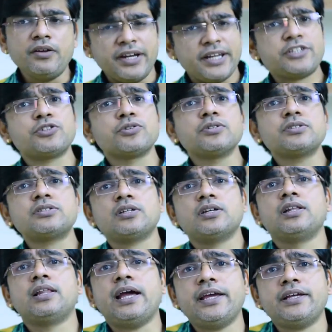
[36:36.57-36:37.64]
ratios
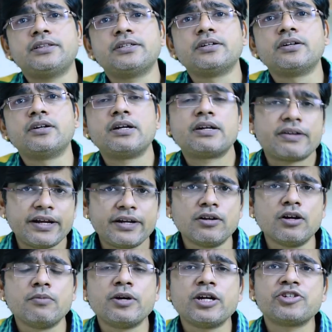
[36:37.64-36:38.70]
like the
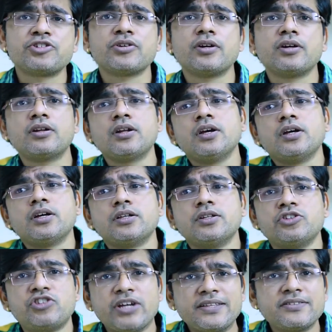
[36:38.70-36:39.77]
Treno measure,
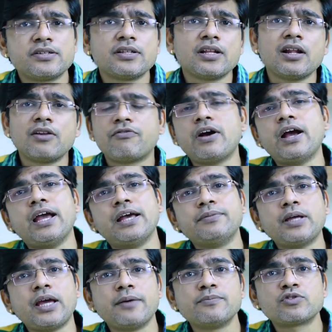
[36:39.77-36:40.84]
the Jensen alpha
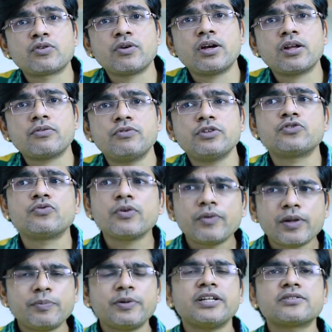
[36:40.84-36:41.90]
and the M square, which we
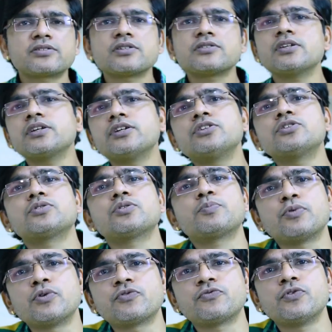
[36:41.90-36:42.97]
will be discussing into the
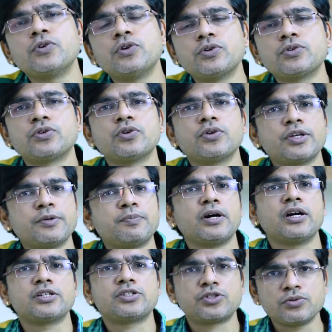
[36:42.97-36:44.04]
portfolio theory
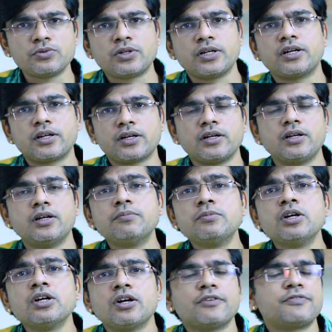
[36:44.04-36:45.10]
part 2
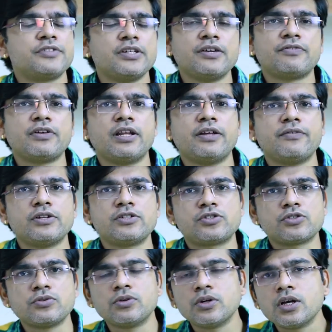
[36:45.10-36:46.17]
curriculum of CFA level
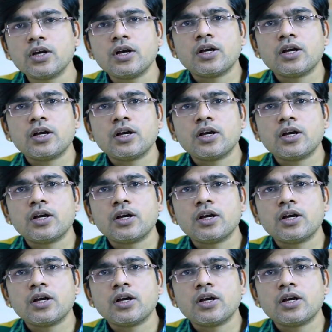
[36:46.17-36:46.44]
2.